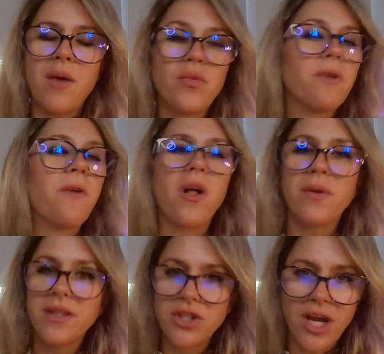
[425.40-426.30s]
You're
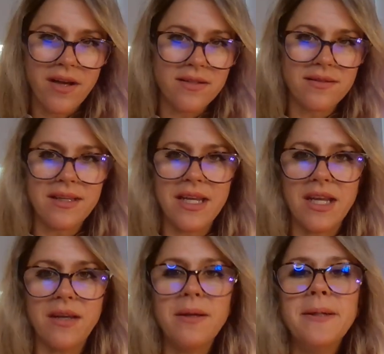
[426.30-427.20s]
following the child's
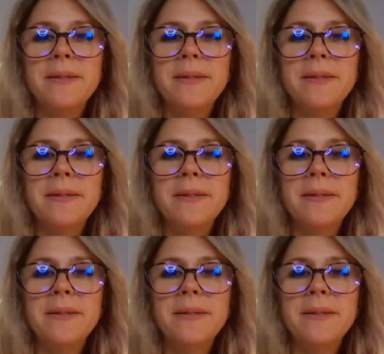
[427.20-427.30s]
lead.